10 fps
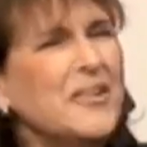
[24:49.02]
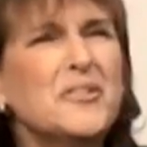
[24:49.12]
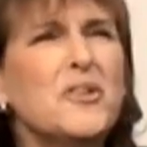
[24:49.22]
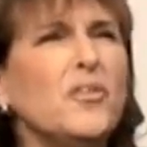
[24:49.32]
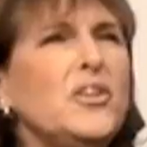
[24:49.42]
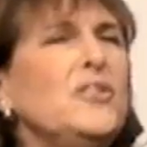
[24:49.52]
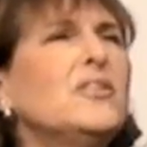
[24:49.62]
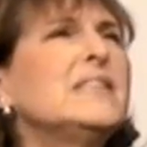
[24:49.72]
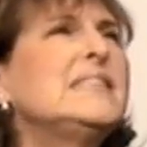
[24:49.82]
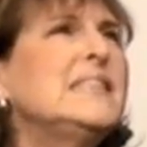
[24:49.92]
don't know that you
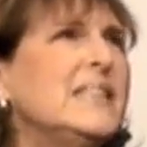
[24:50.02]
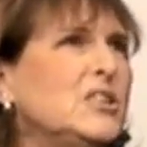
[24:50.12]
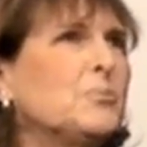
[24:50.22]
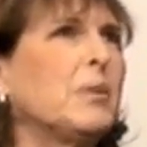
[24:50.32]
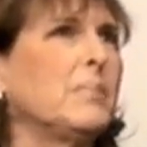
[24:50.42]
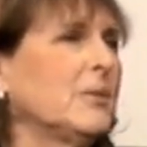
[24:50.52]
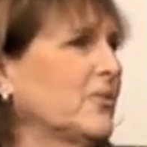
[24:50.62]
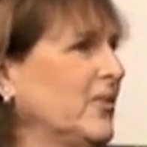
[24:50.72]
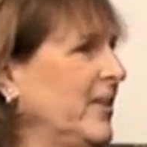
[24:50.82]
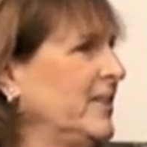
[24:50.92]
can teach
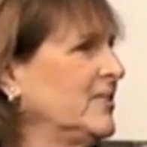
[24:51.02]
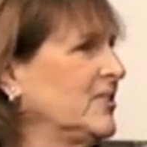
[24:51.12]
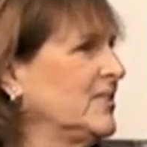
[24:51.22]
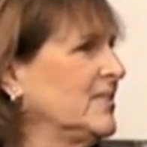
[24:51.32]
public relations.